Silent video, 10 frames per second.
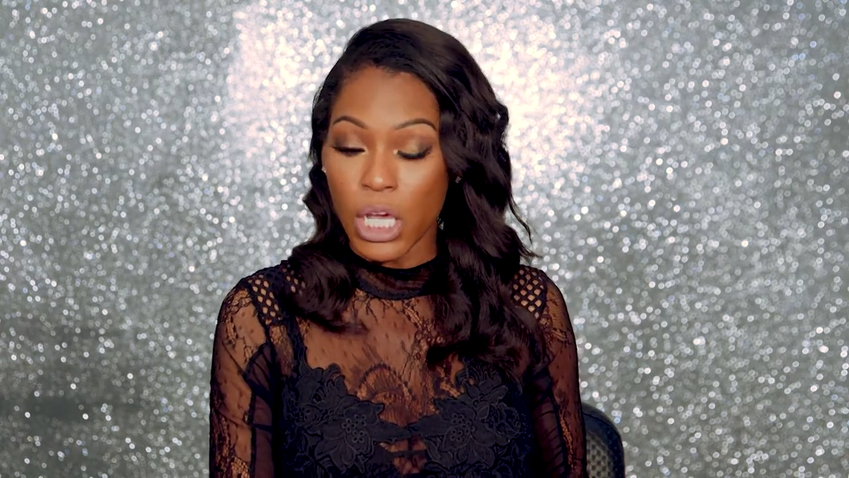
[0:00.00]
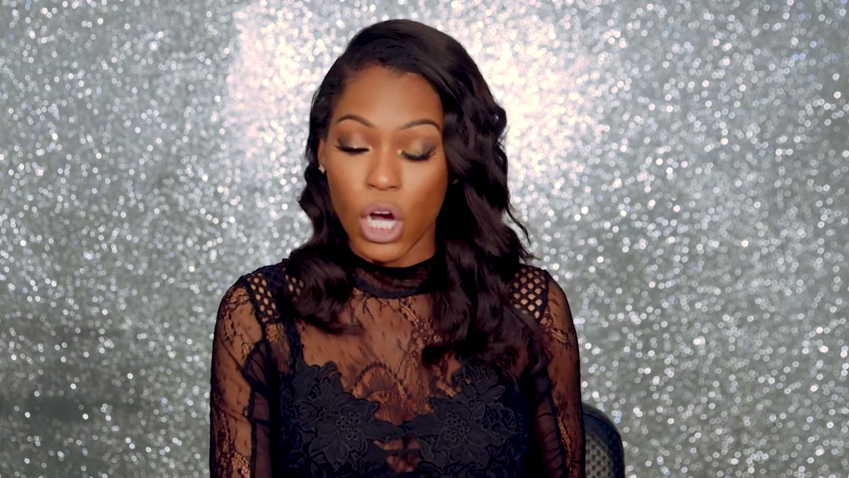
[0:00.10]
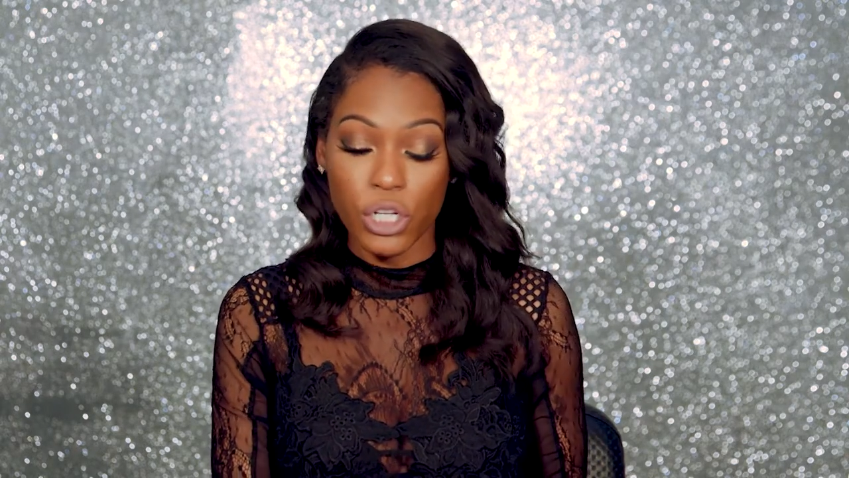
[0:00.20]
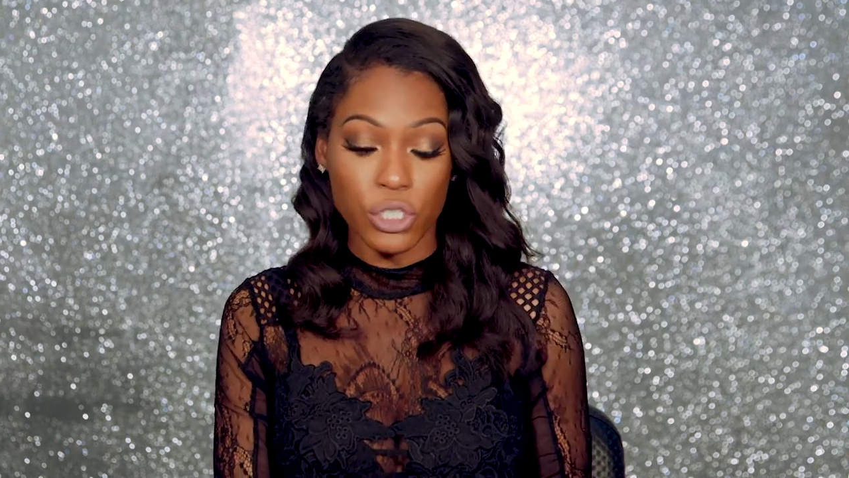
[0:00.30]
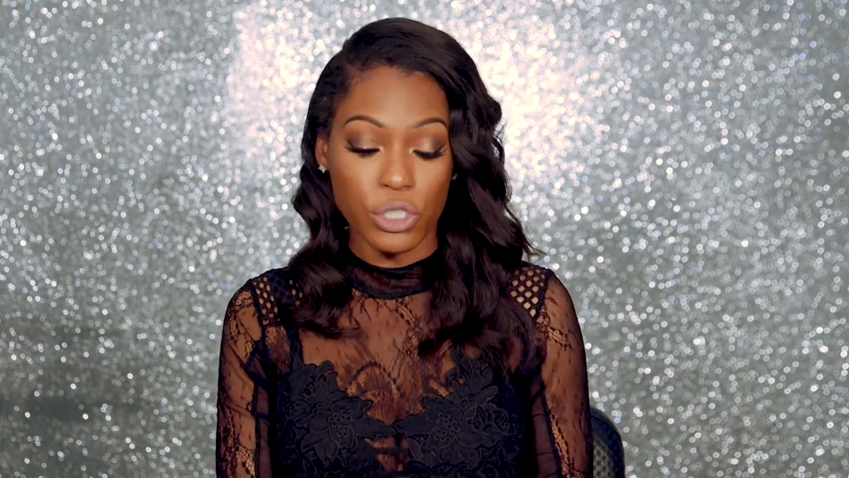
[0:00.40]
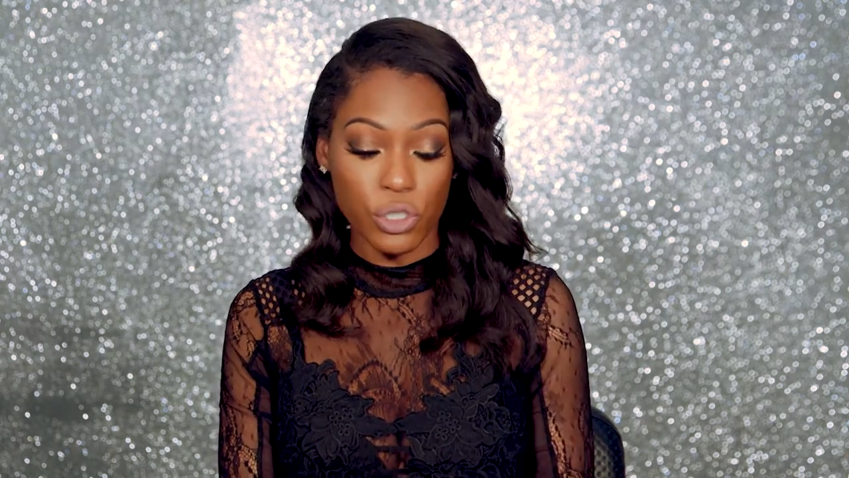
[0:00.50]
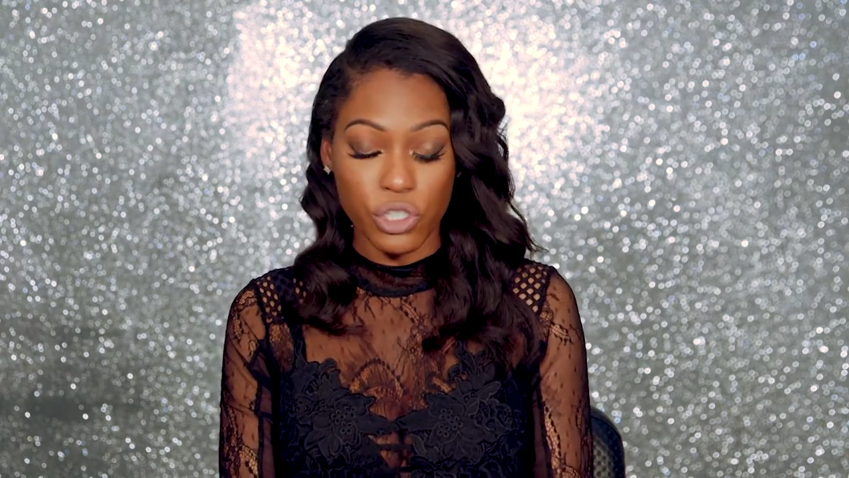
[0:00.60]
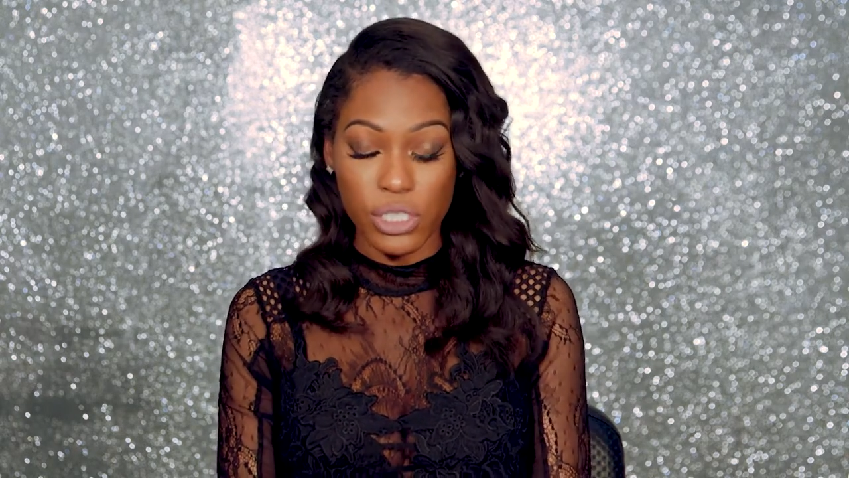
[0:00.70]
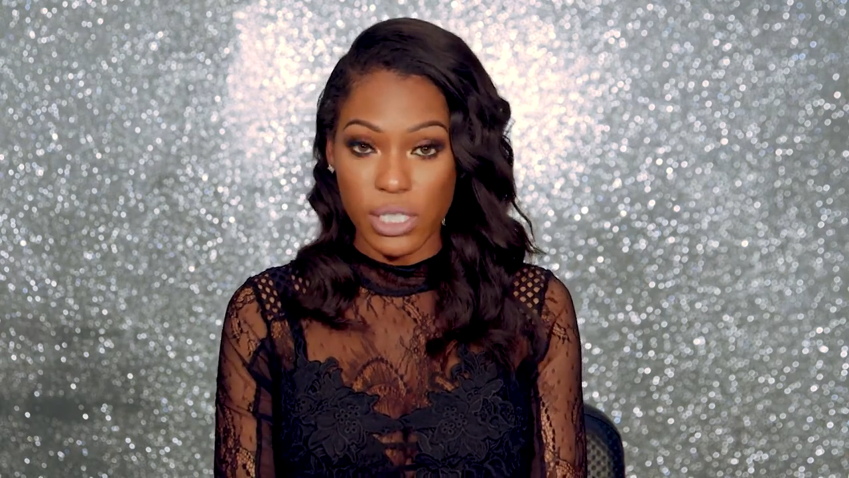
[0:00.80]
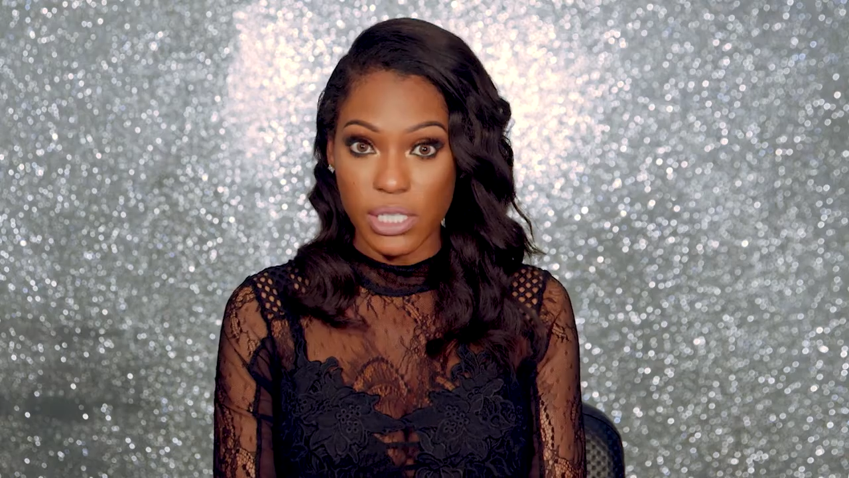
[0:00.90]
Or you're
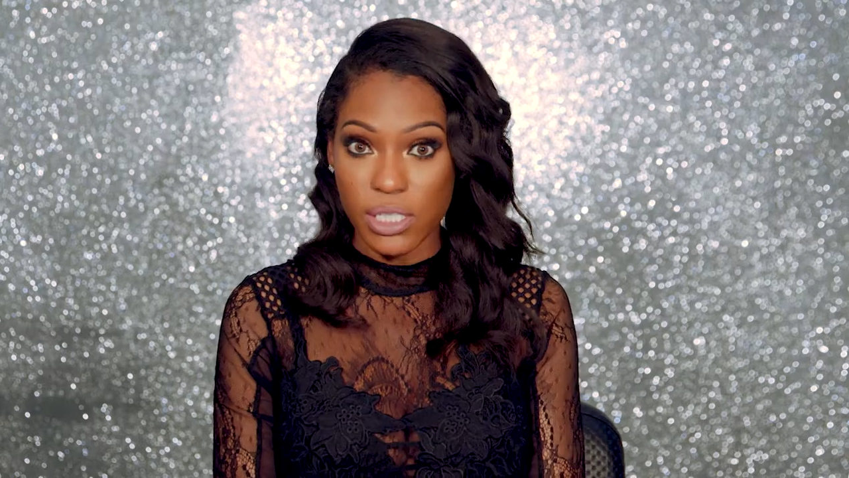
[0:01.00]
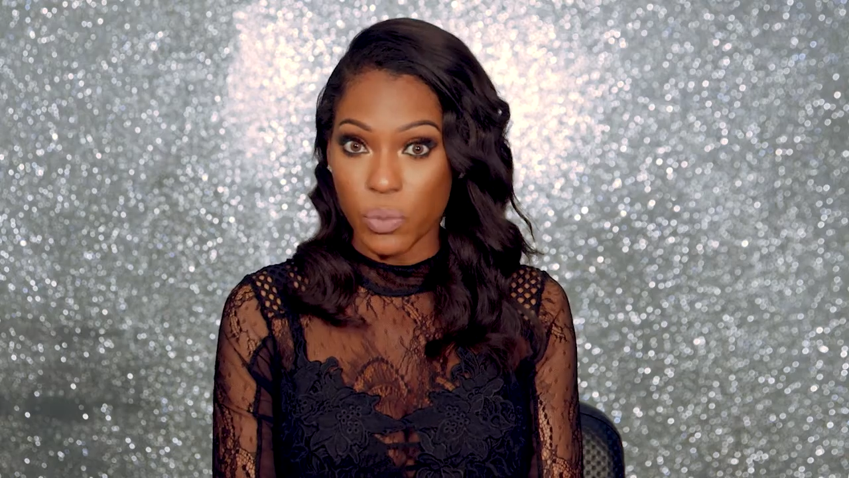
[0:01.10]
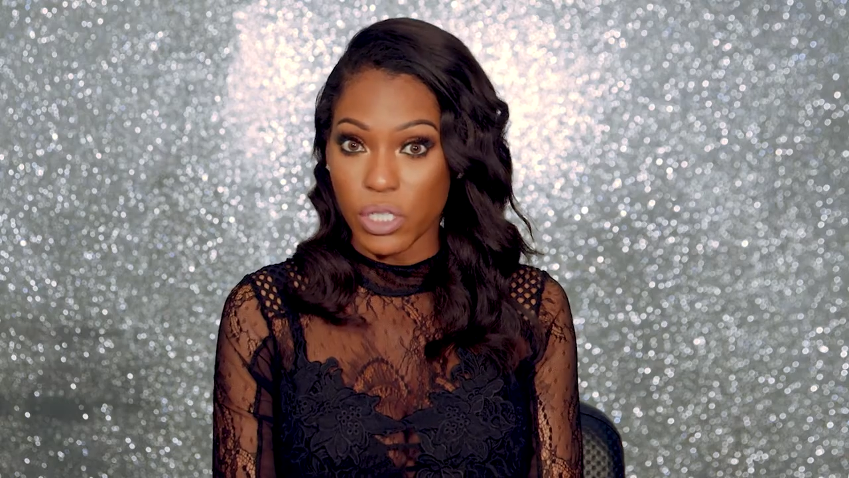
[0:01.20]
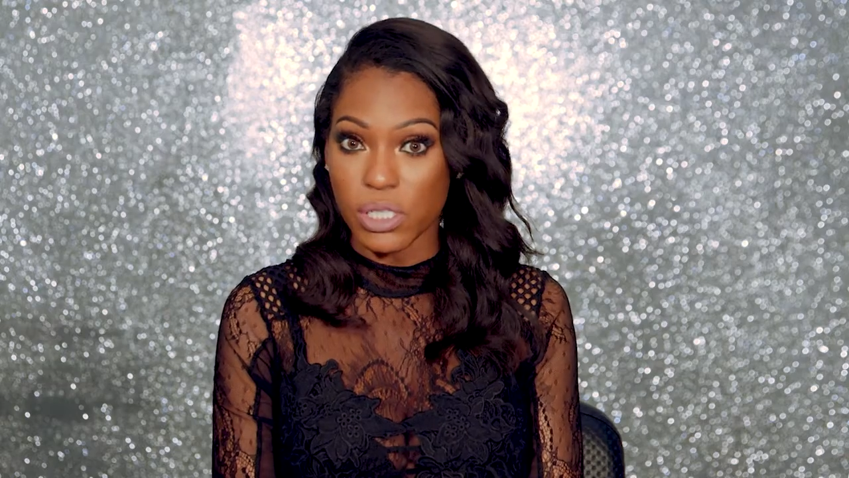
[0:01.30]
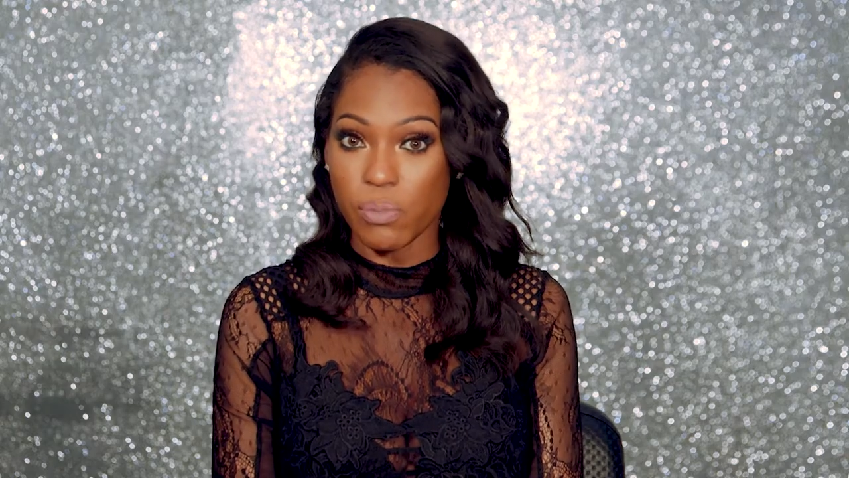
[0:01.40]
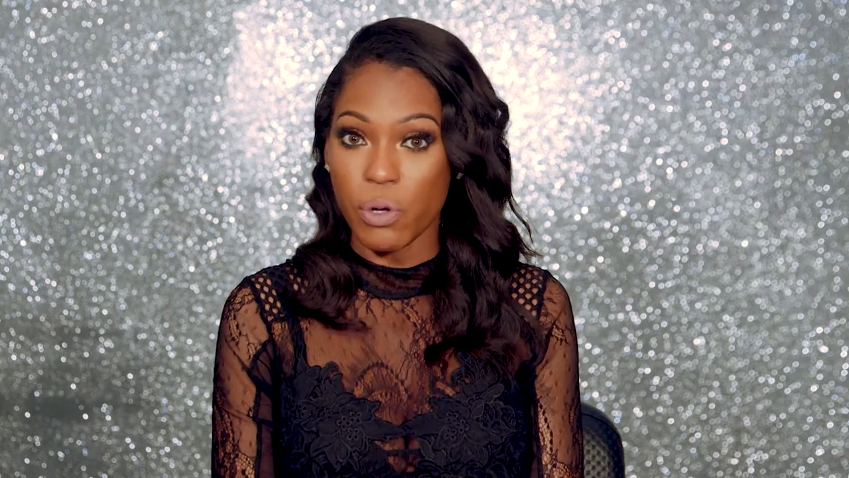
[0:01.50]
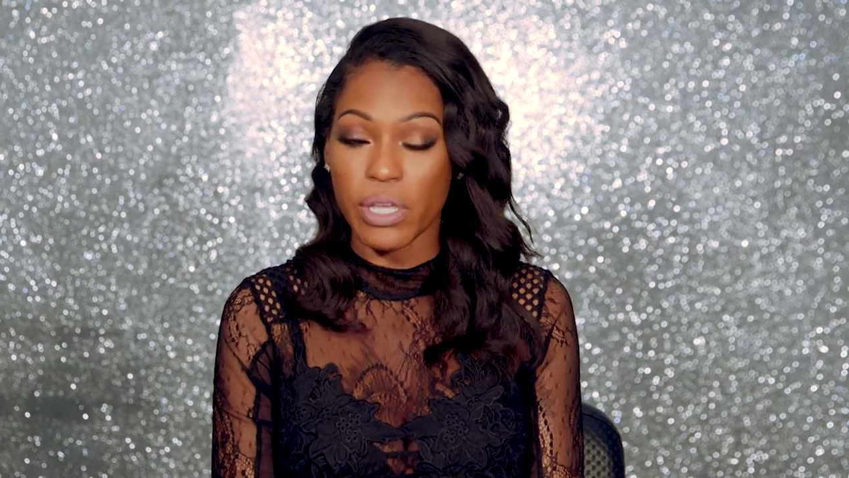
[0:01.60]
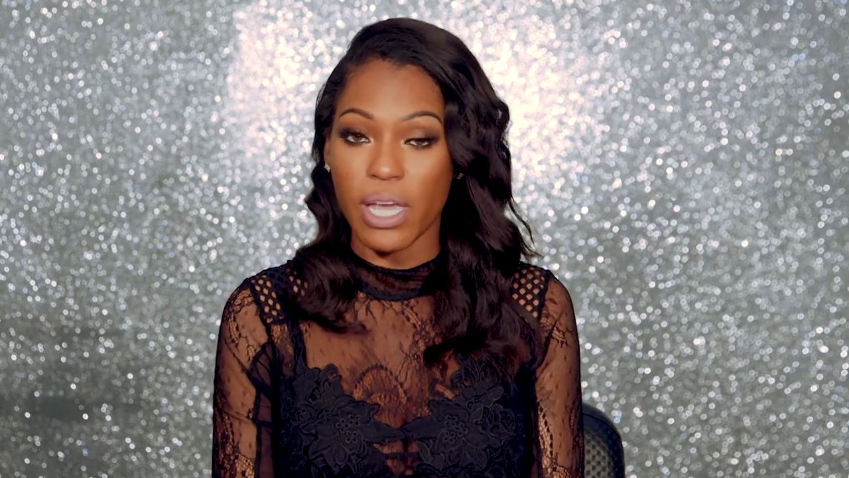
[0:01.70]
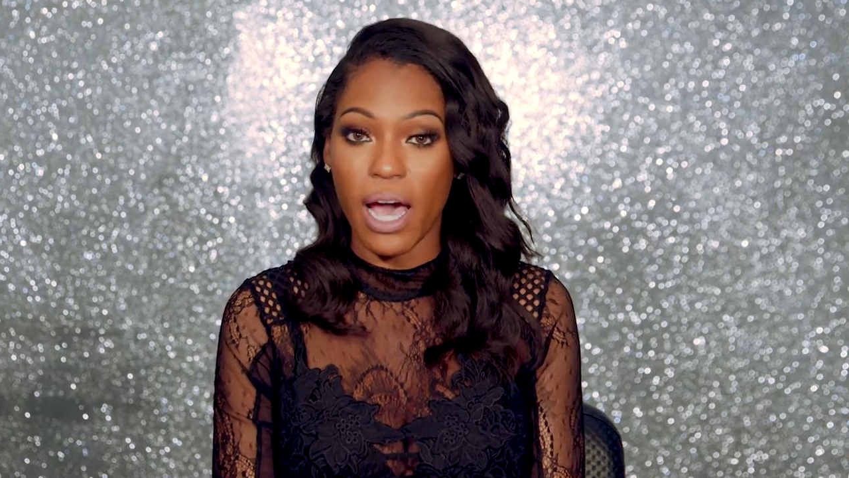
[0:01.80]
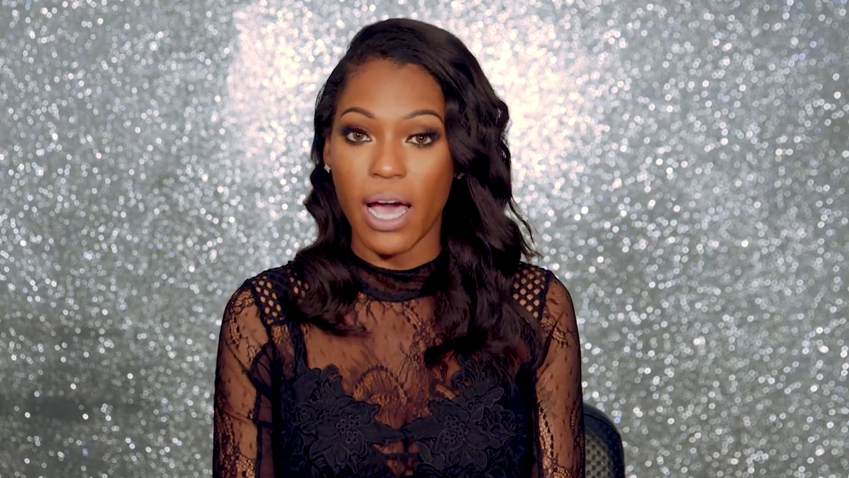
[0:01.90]
sultry and sexy with a
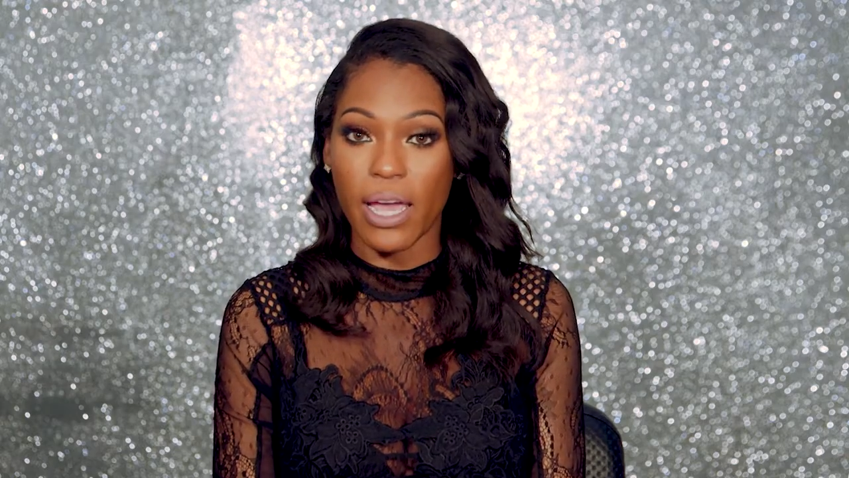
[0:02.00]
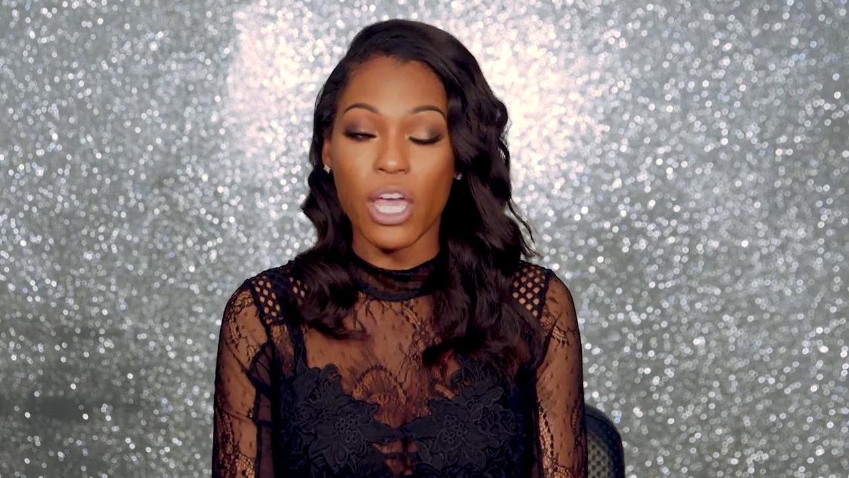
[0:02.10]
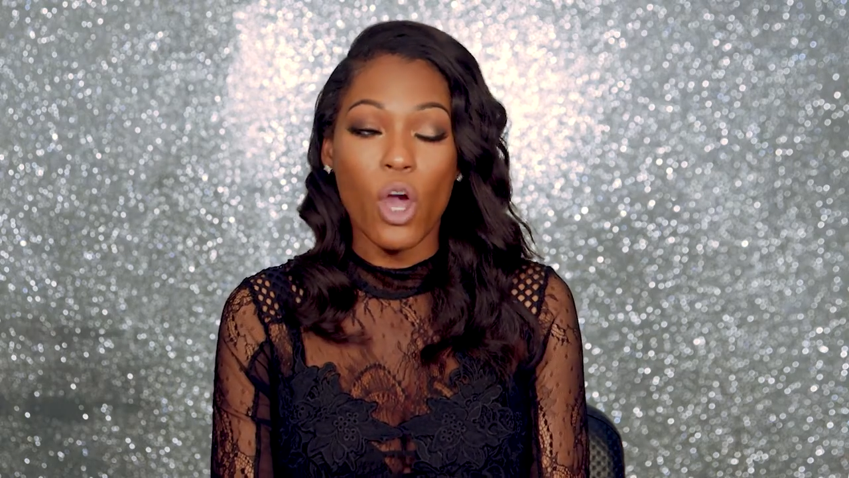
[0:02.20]
smoky eye?